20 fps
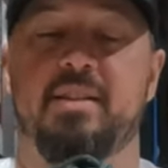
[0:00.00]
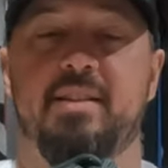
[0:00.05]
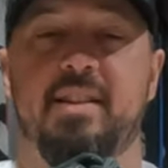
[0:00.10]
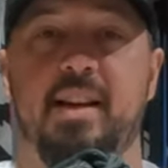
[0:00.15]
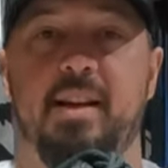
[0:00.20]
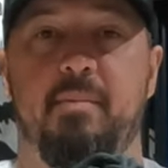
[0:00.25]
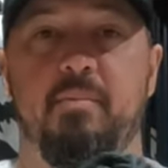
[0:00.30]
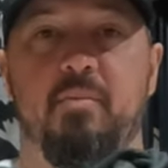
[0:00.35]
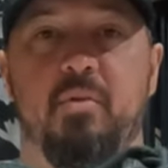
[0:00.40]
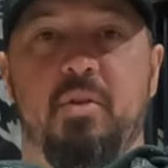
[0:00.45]

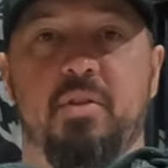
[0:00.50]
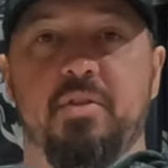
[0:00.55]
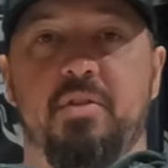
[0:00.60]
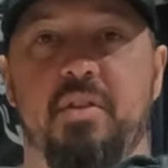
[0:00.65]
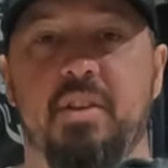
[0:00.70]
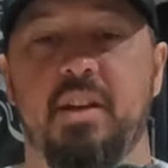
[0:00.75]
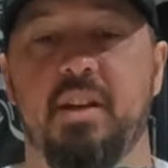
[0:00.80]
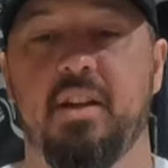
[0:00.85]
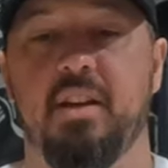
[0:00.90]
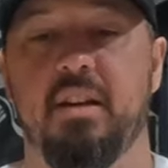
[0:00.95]
same real
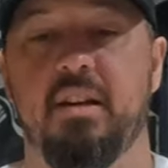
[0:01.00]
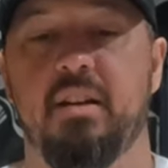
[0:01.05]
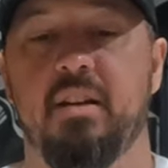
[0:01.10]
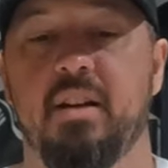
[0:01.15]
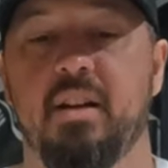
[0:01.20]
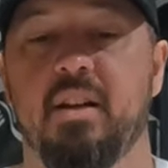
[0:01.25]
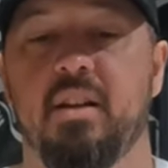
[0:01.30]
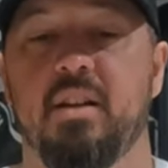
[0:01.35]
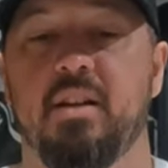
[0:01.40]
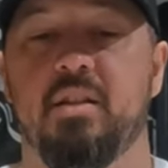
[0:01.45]
thin
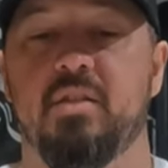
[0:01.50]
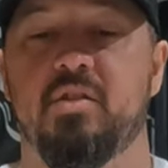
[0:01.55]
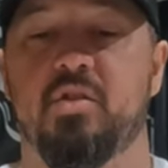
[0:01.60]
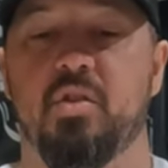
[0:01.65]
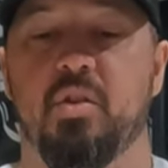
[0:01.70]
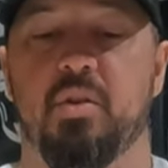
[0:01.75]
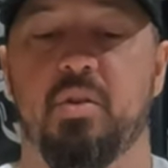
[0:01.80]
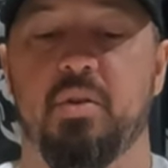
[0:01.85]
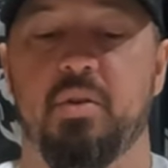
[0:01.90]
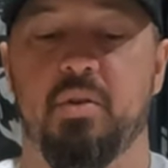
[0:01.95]

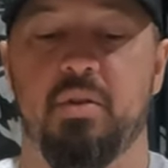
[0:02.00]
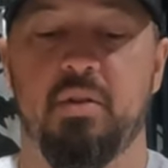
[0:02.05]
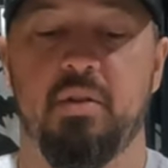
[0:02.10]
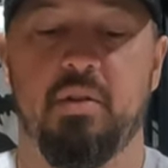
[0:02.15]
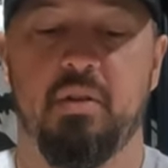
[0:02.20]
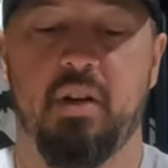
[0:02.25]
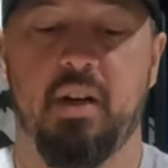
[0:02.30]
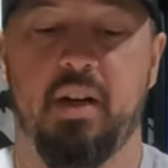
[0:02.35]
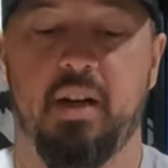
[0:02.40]
sole,